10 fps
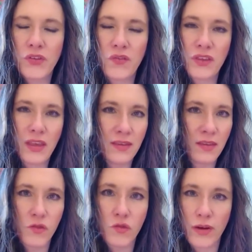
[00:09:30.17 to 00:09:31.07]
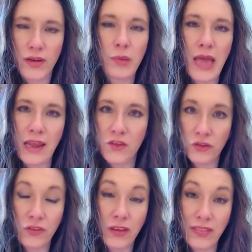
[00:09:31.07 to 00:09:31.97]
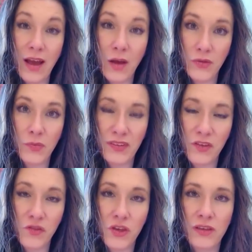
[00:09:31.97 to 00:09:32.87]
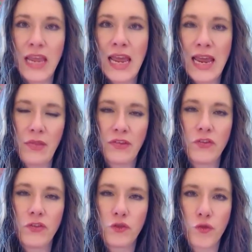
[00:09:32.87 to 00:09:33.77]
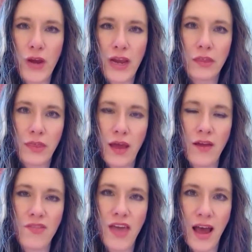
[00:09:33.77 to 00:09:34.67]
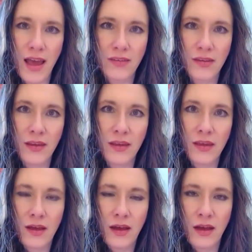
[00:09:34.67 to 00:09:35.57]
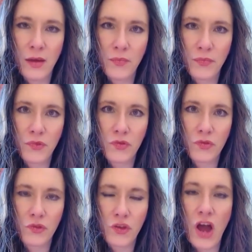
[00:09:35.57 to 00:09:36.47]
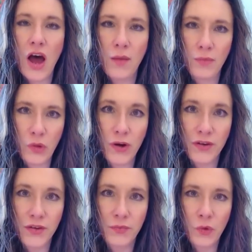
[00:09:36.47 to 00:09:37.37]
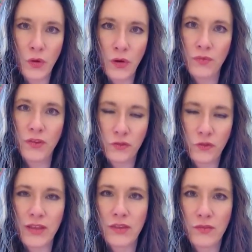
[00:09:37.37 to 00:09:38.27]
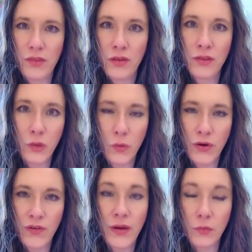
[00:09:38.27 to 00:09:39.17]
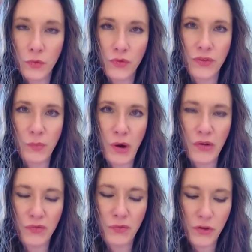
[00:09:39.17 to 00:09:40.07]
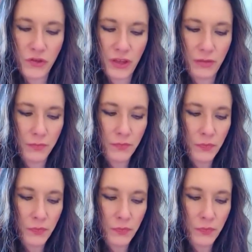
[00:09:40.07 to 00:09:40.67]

If it isn't joined a planet, just look at the house position and the strength of that Saham Lord, or the strength of the Lord that rules the part of fortune.